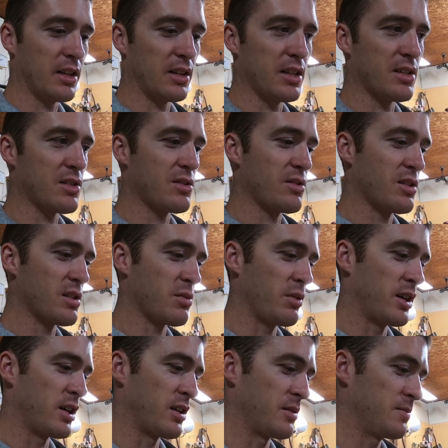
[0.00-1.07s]
at least through this
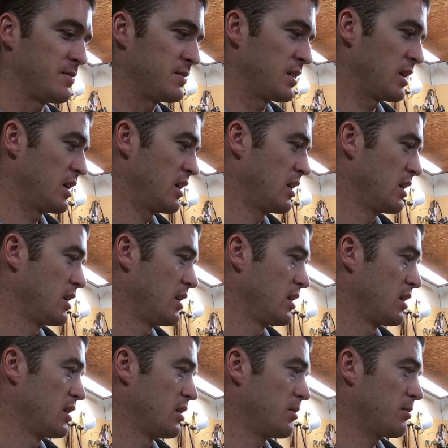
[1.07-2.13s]
winter.
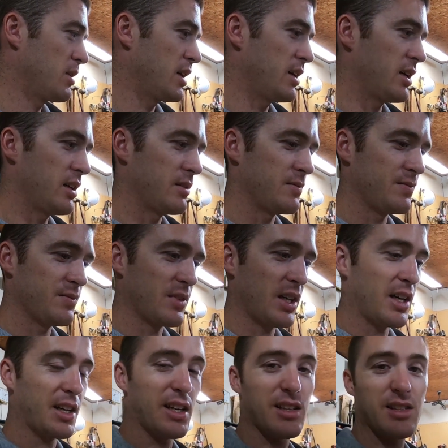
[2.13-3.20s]
But
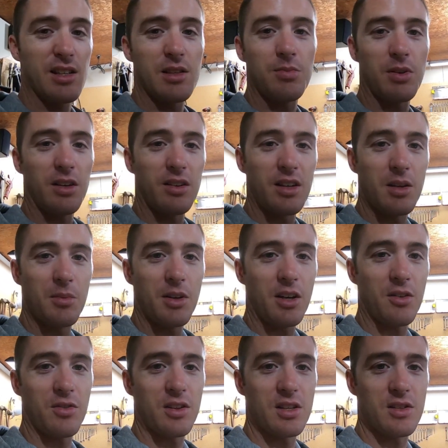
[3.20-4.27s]
I guess that's probably going to be
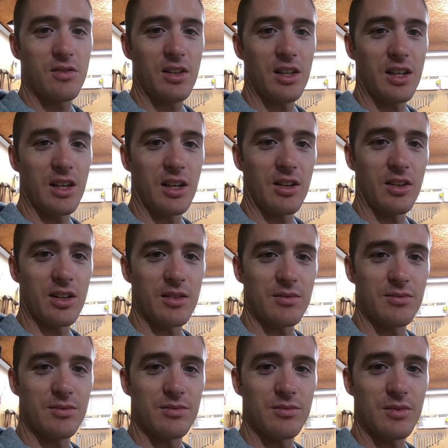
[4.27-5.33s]
all for this video. It
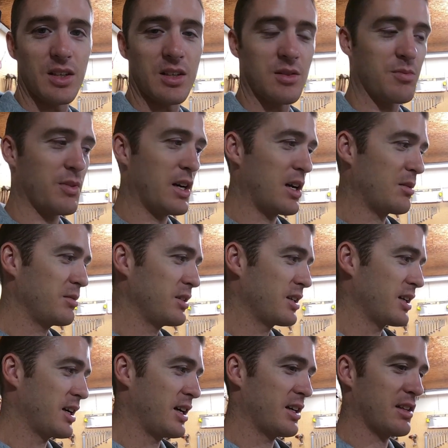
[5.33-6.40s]
is probably
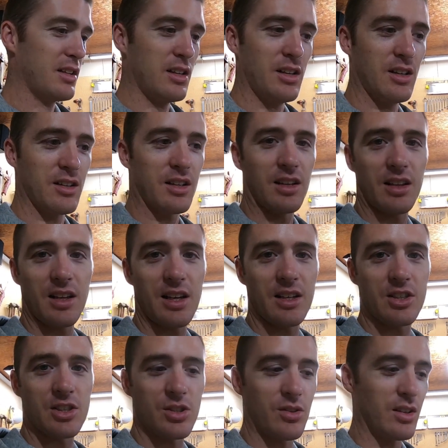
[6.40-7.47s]
kind of long and a lot
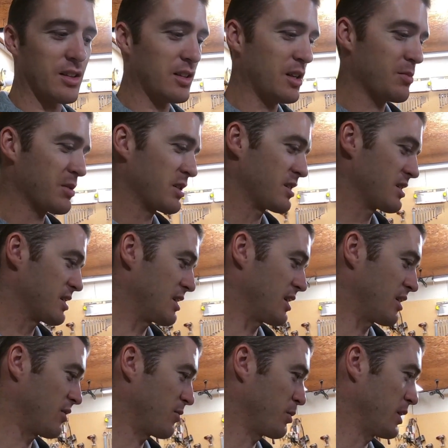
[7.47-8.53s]
of short clips and
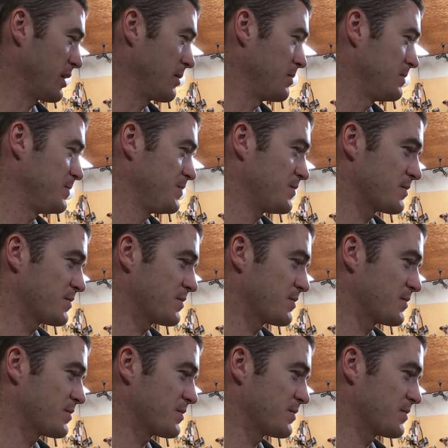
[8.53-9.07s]
stuff, but